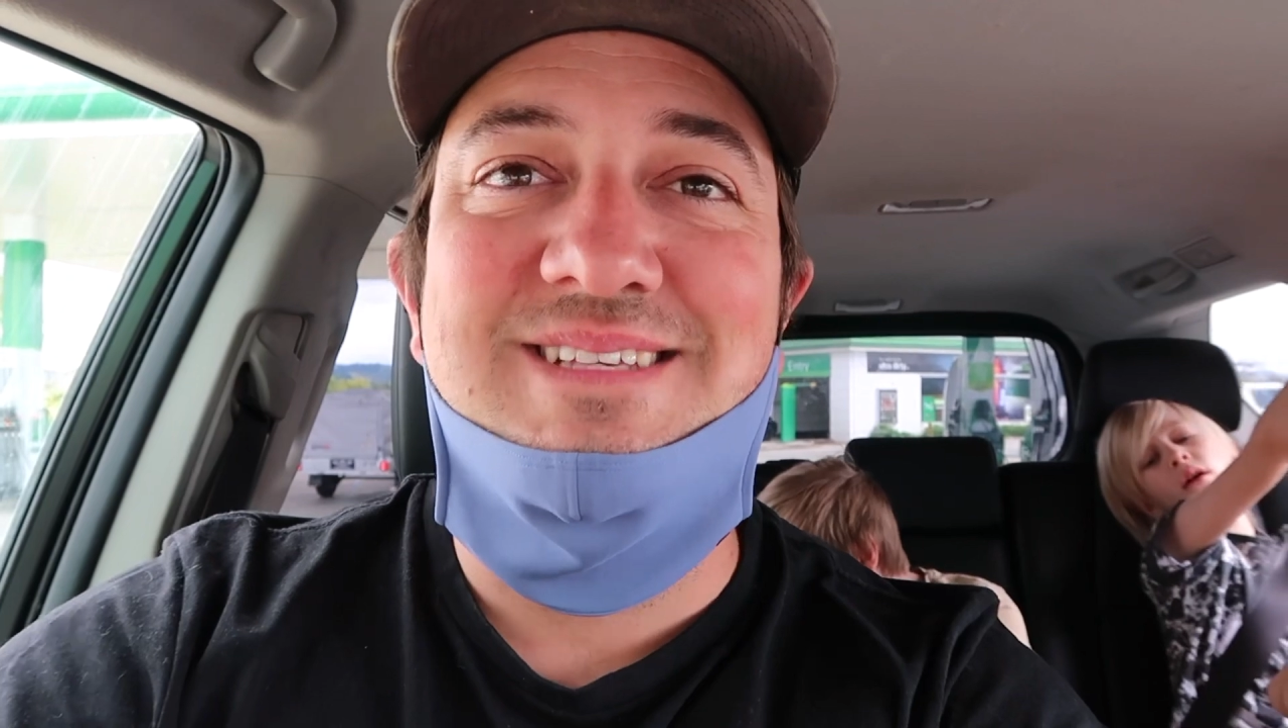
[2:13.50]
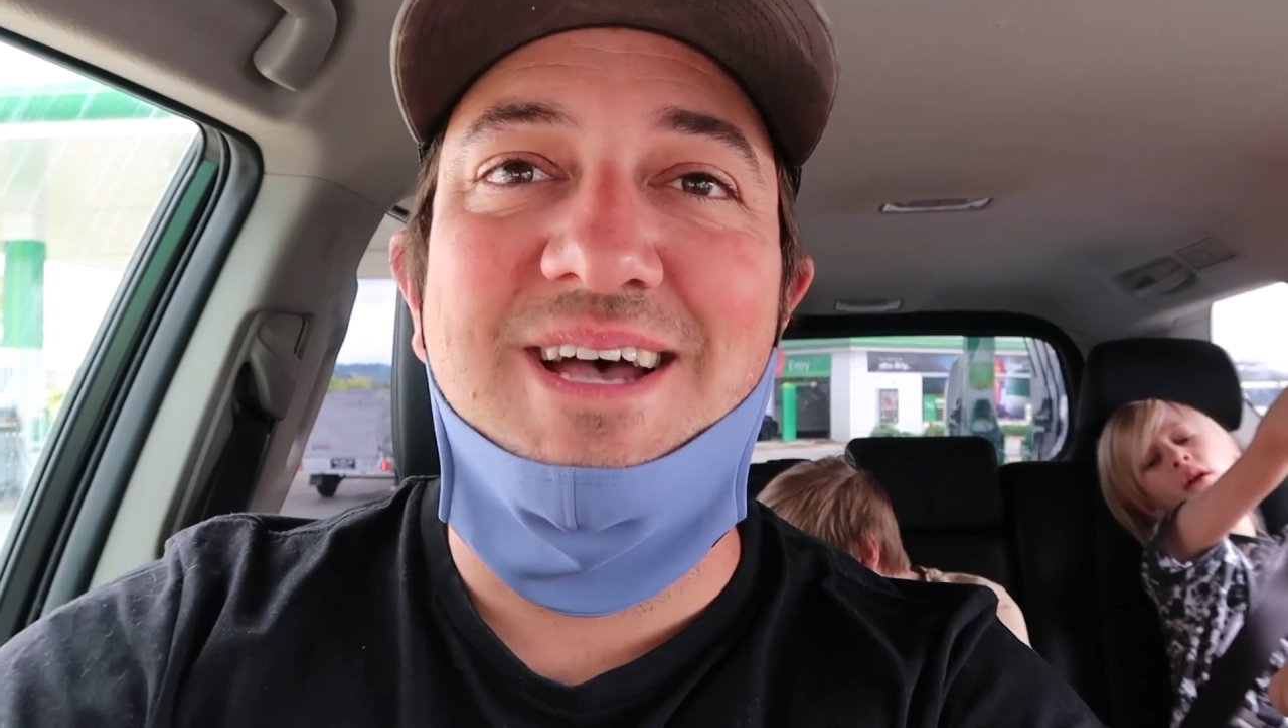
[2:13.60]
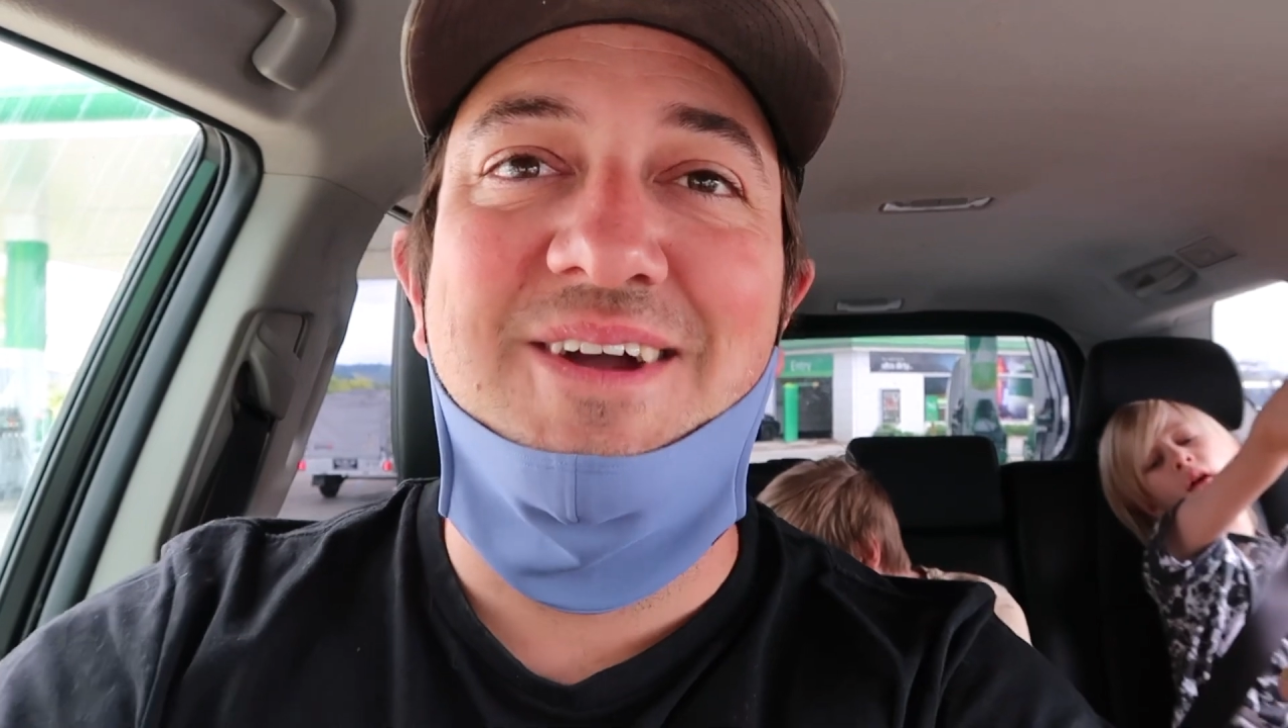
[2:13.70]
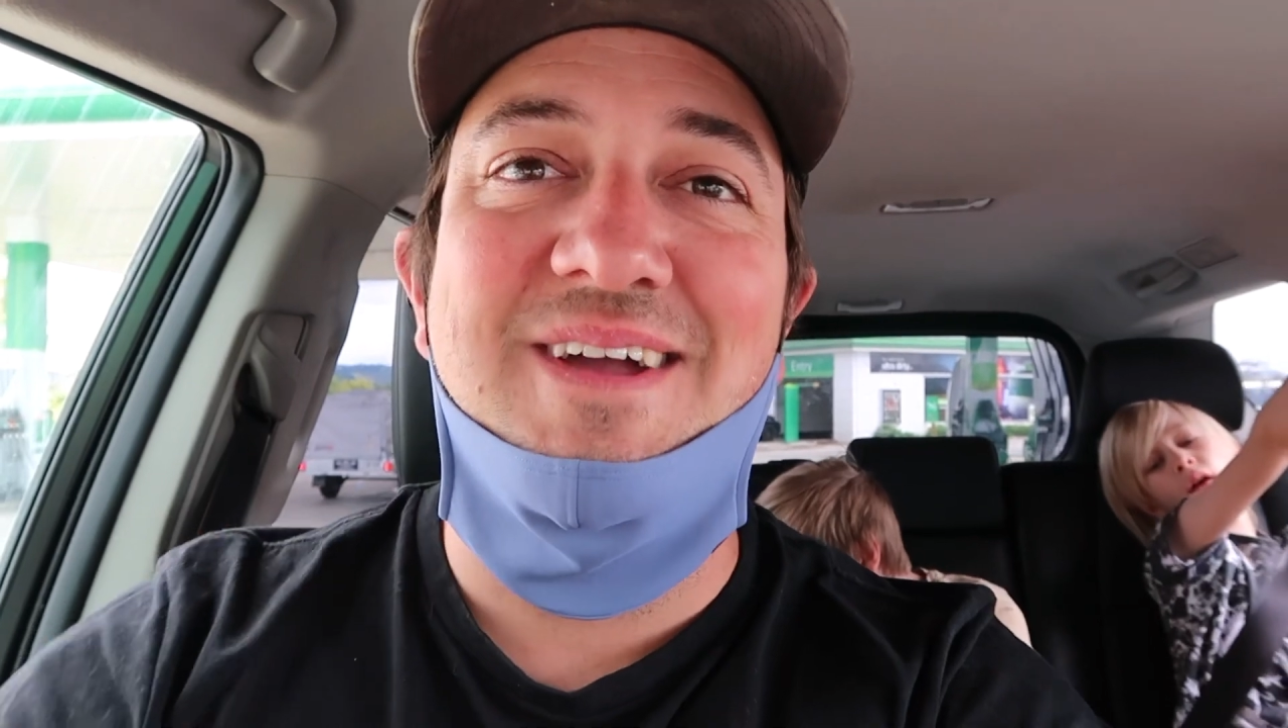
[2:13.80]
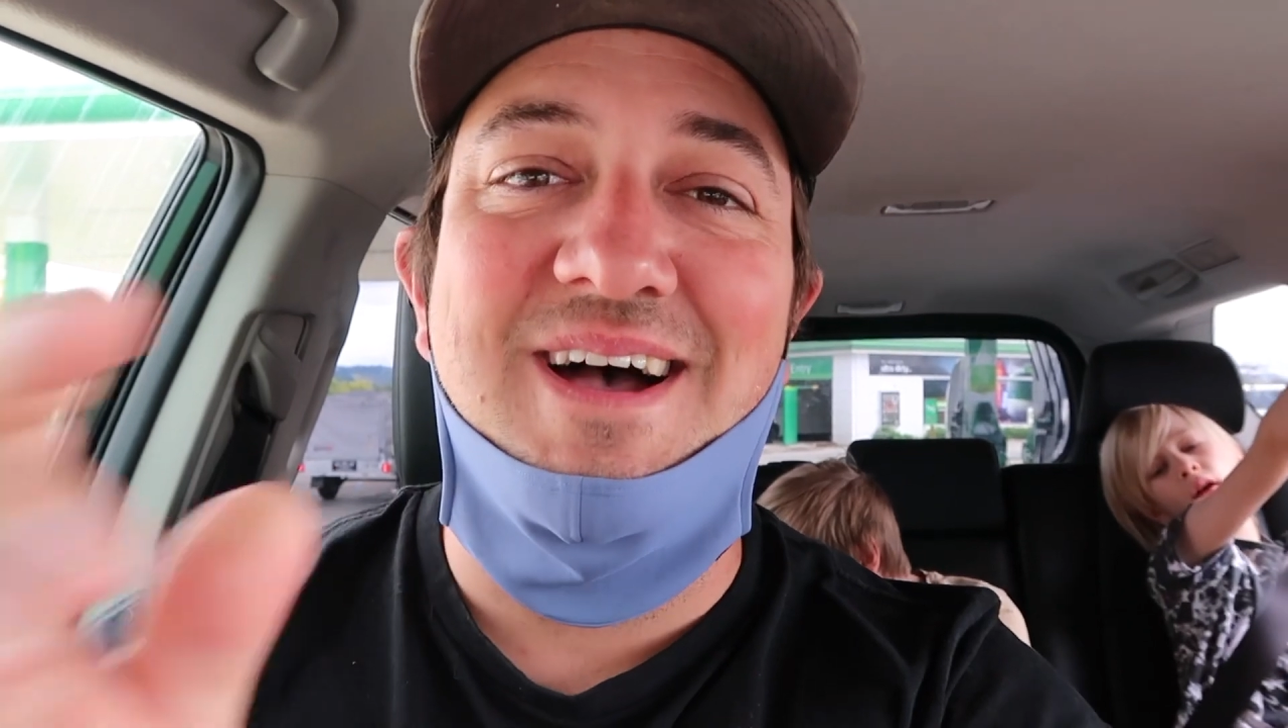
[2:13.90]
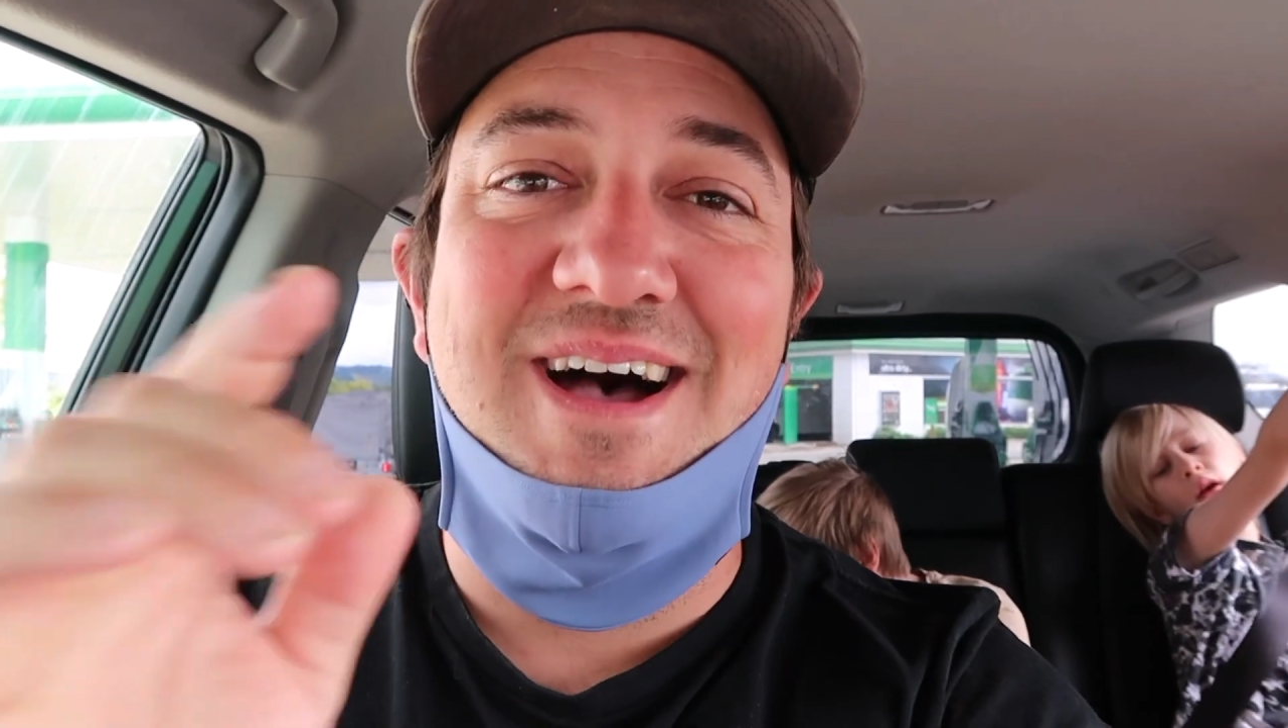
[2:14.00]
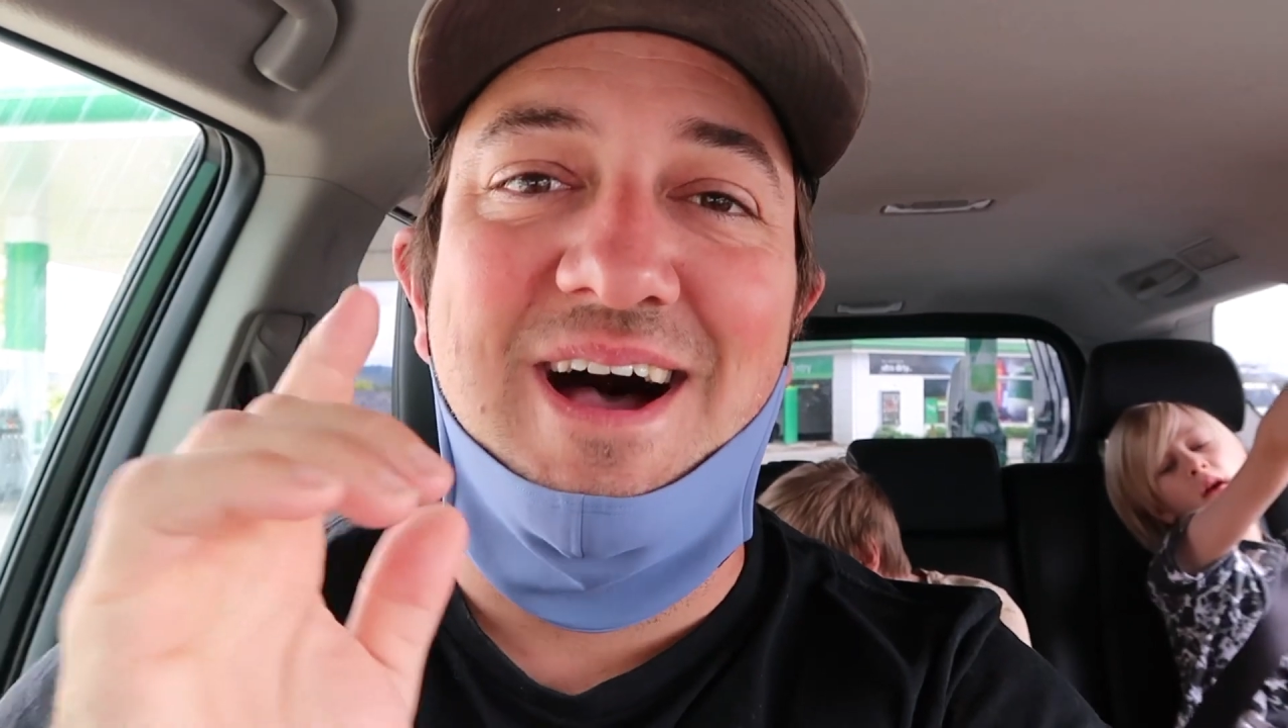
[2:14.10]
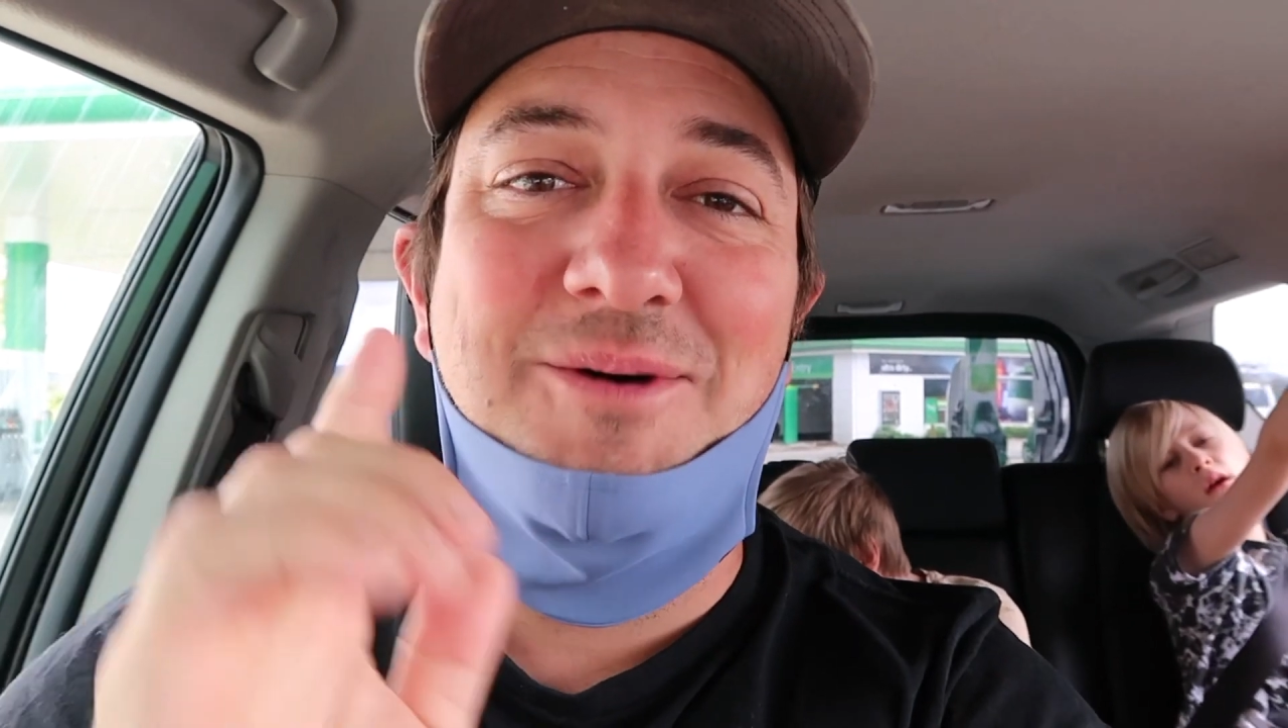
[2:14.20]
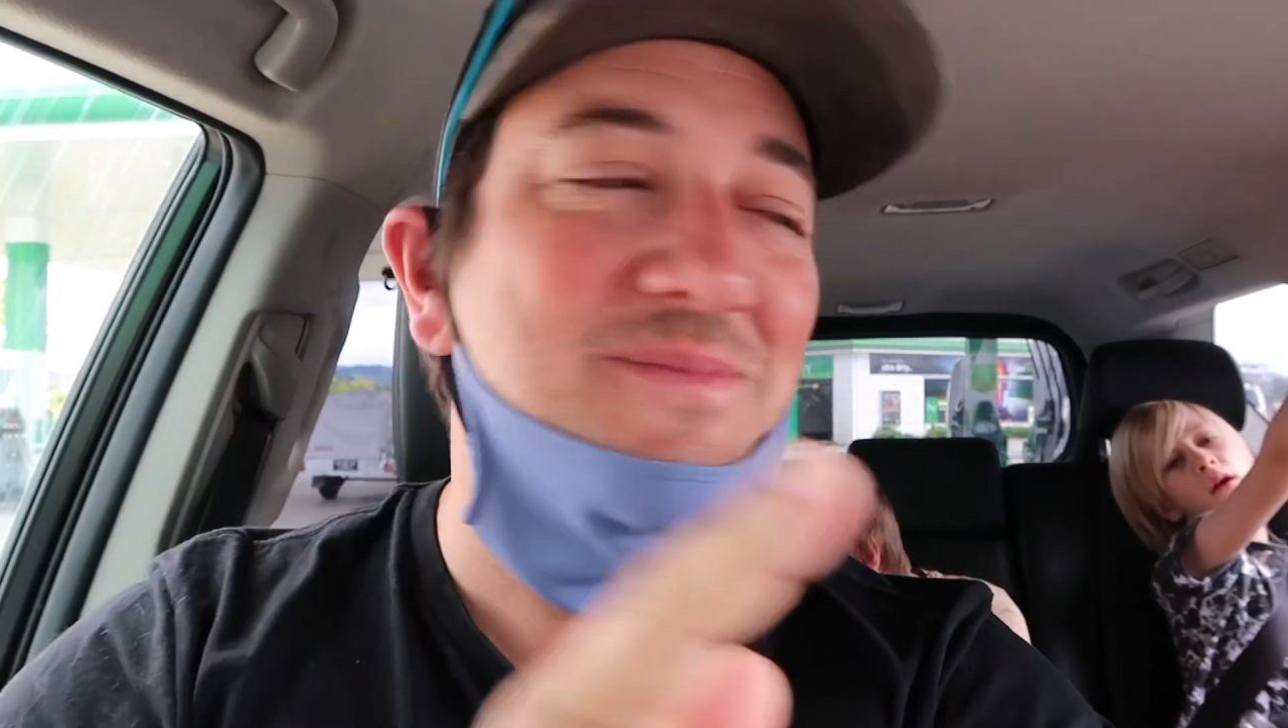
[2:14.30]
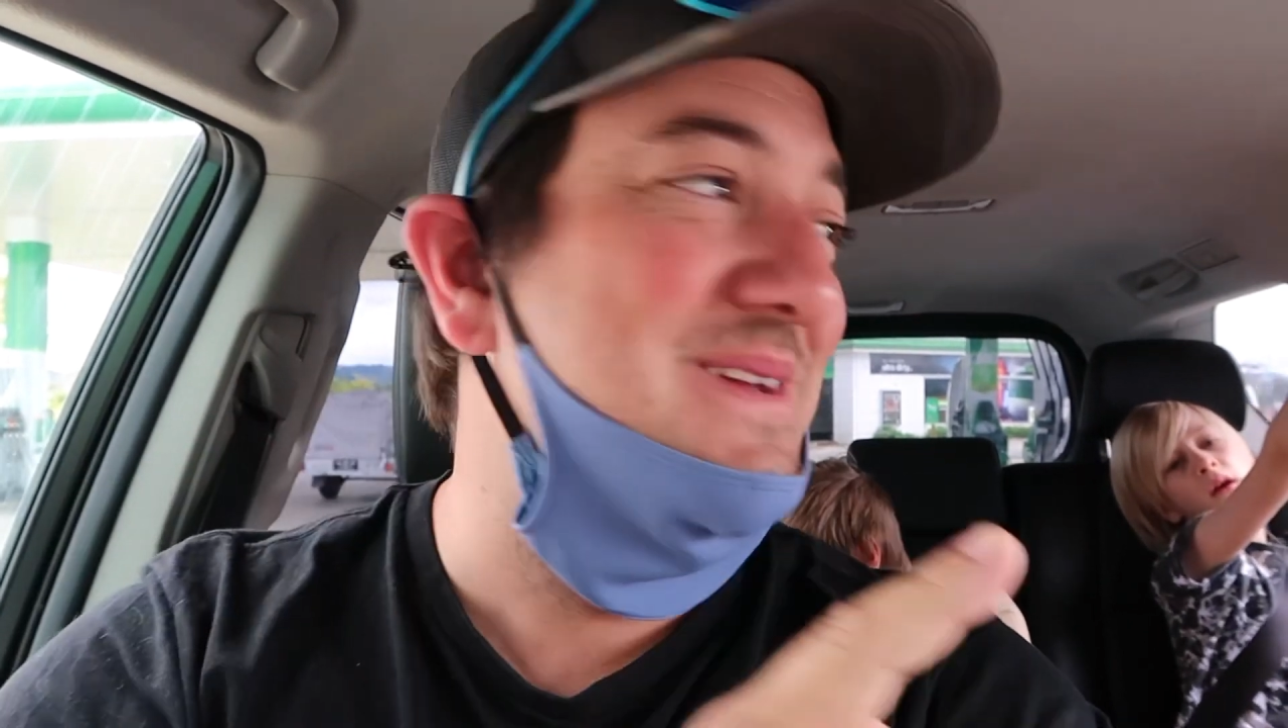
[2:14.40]
So,
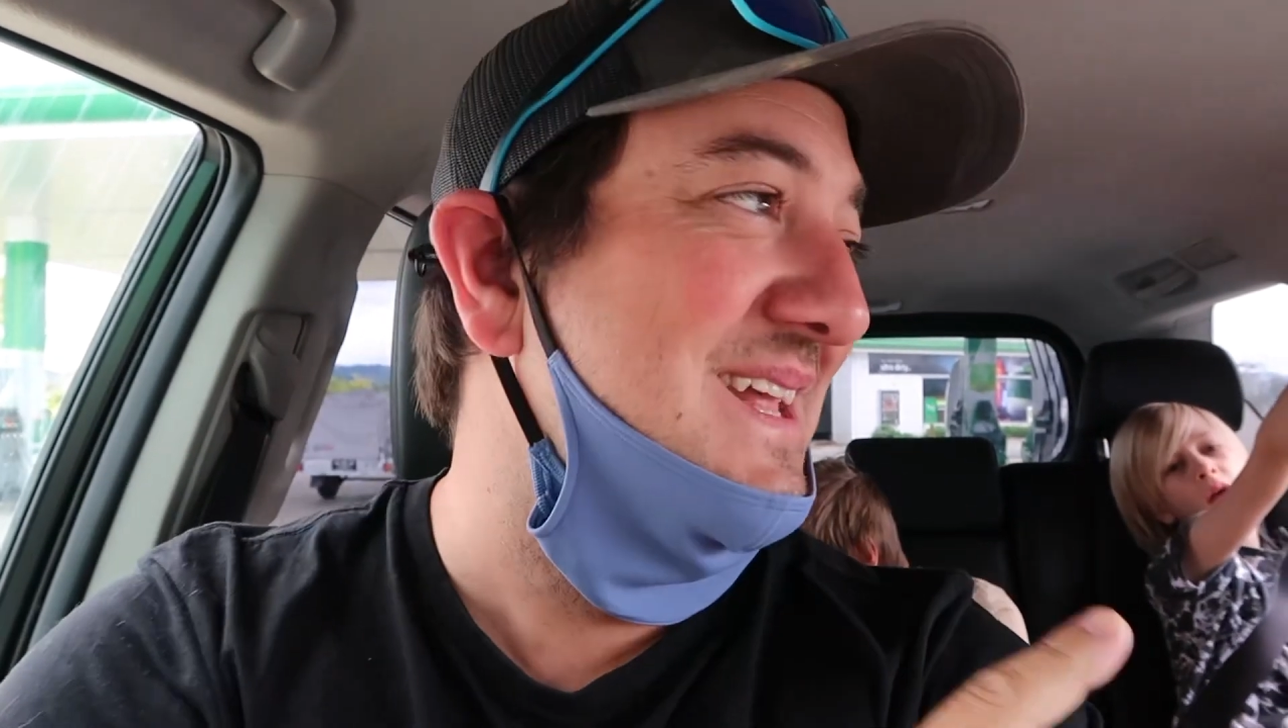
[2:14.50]
I'm